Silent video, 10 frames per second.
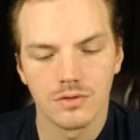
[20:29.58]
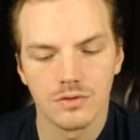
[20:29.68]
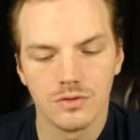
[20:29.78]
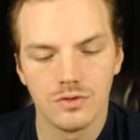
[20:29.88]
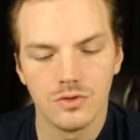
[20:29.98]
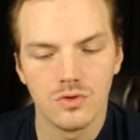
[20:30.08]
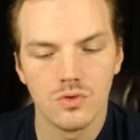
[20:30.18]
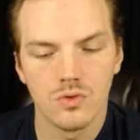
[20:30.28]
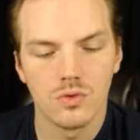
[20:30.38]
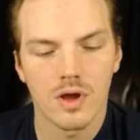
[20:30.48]

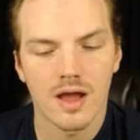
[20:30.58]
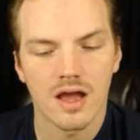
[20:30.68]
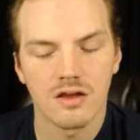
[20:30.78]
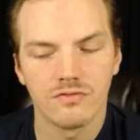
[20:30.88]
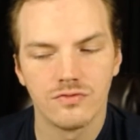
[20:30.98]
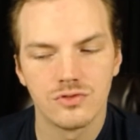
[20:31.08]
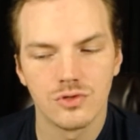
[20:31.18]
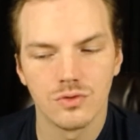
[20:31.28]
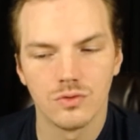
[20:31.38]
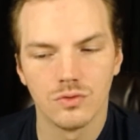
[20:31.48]
you have
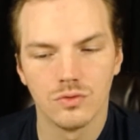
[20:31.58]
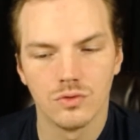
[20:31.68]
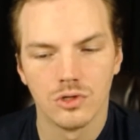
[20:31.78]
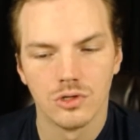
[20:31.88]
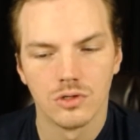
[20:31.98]
to